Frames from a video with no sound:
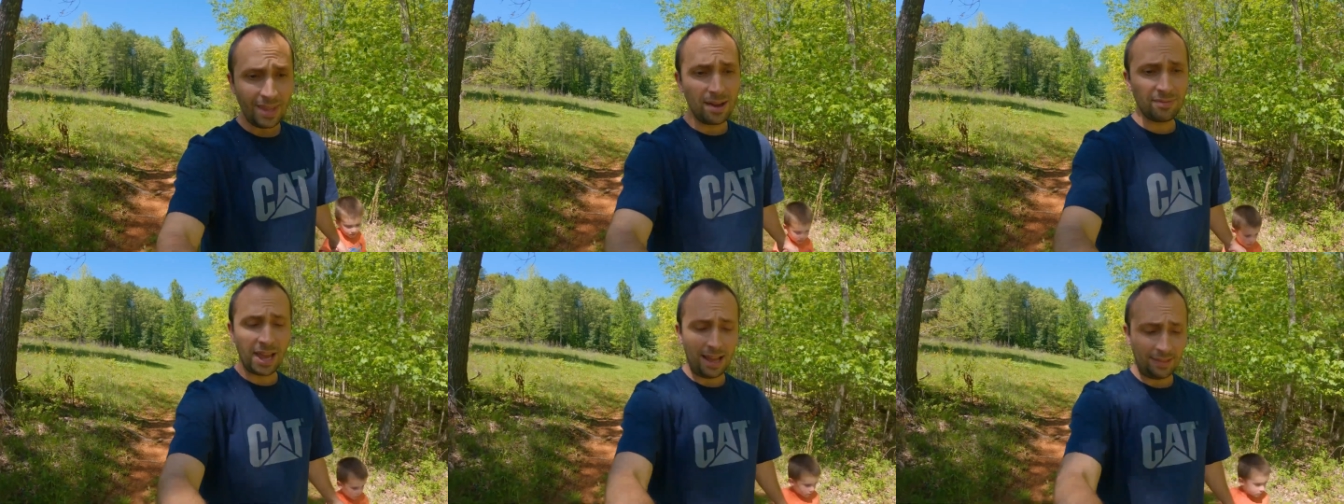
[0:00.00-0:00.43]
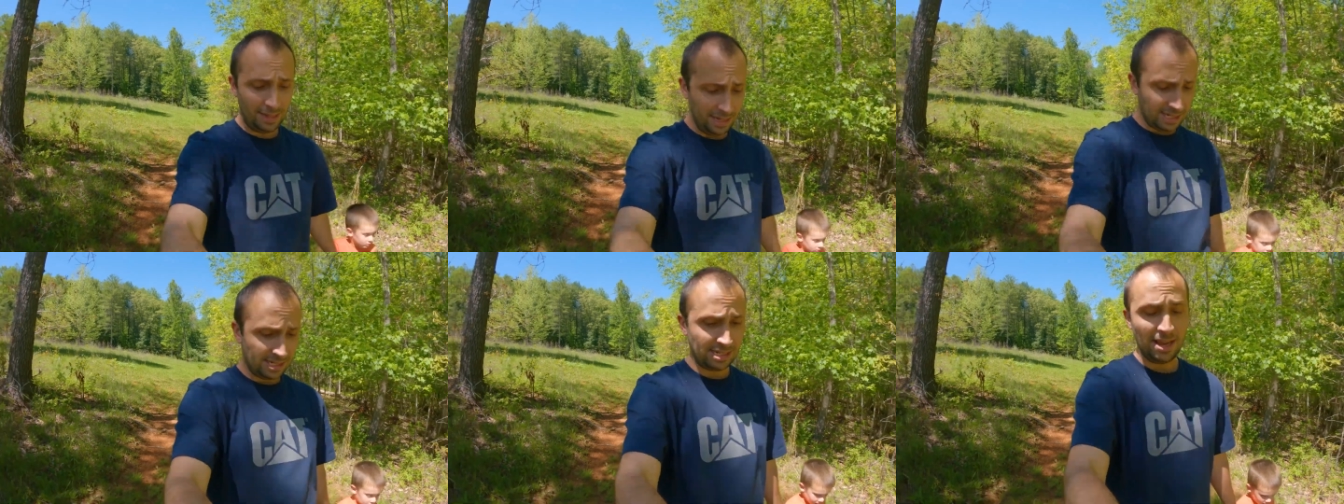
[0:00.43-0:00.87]
I've got
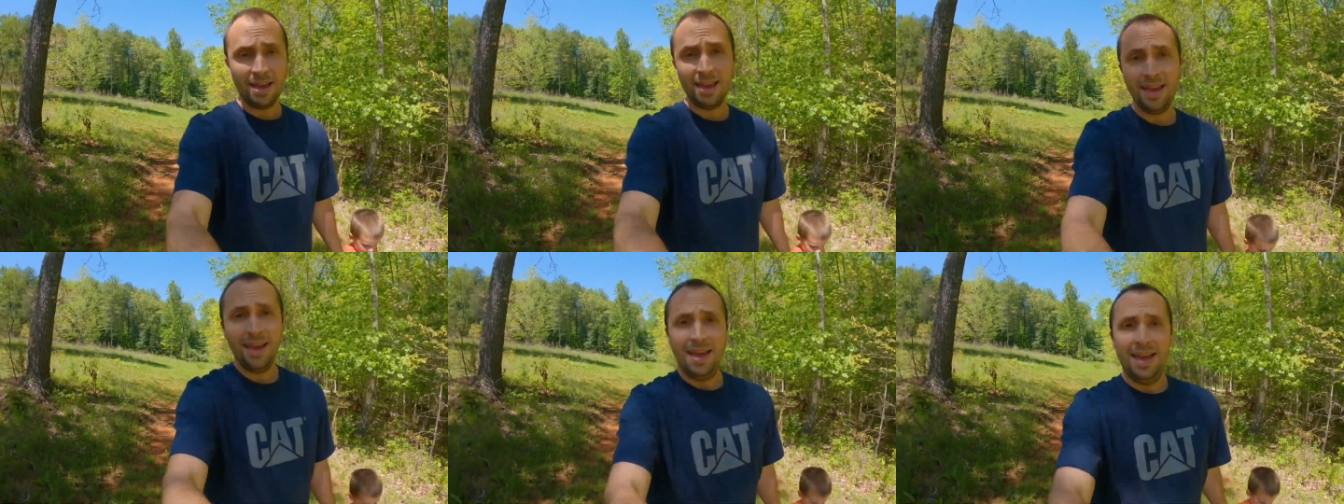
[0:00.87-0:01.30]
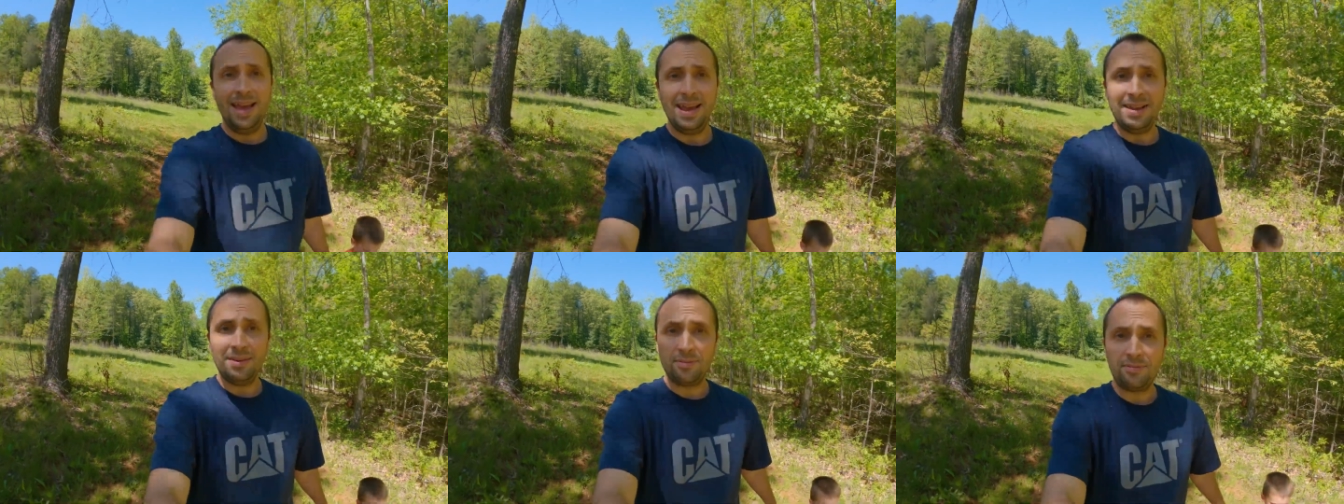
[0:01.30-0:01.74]
this
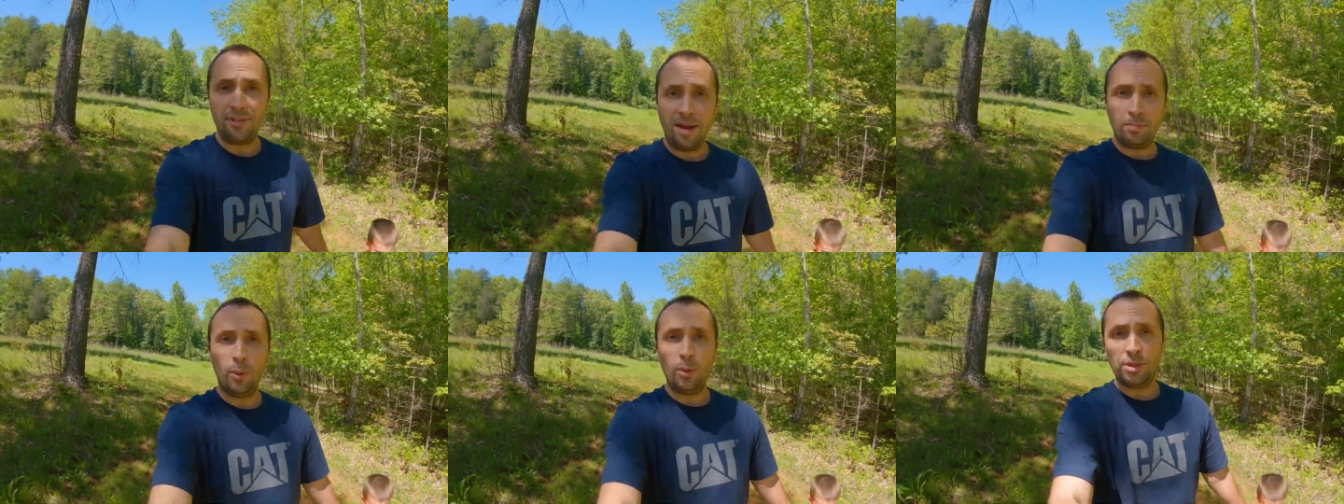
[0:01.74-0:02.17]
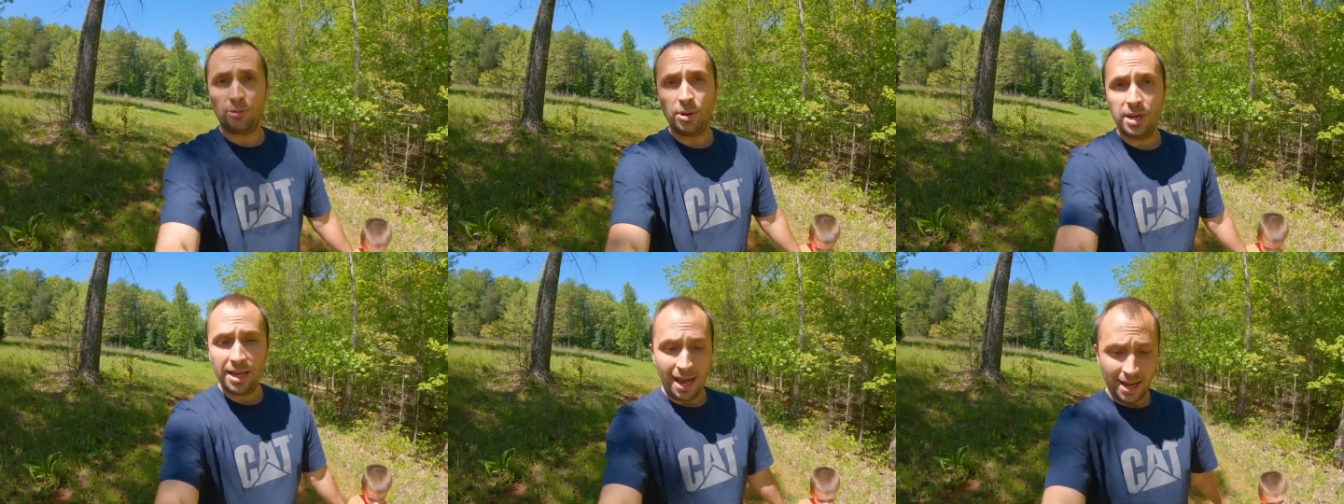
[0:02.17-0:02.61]
in
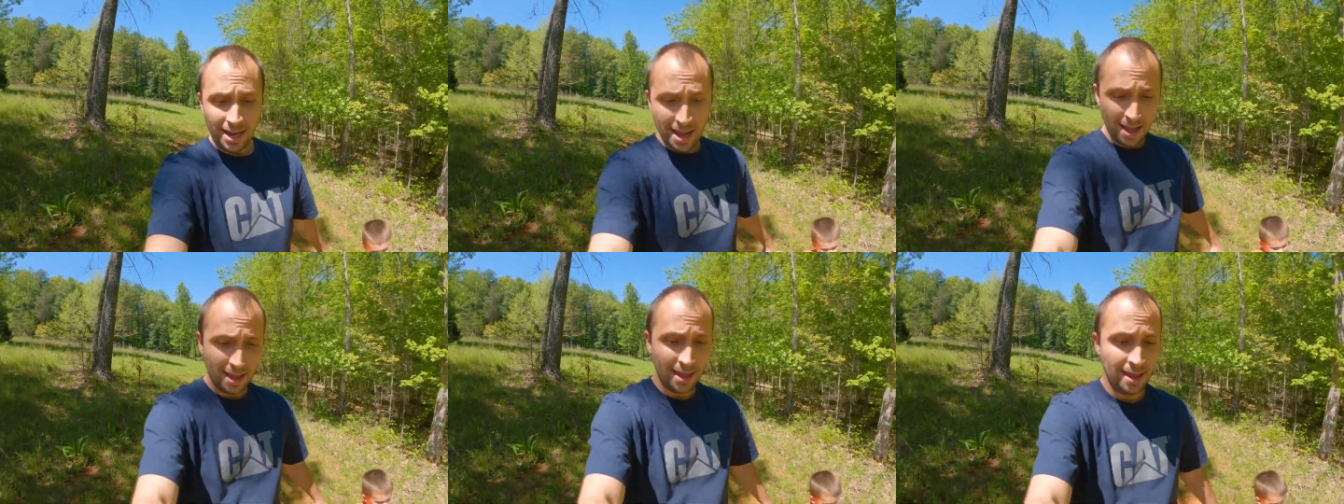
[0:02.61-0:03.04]
5.3K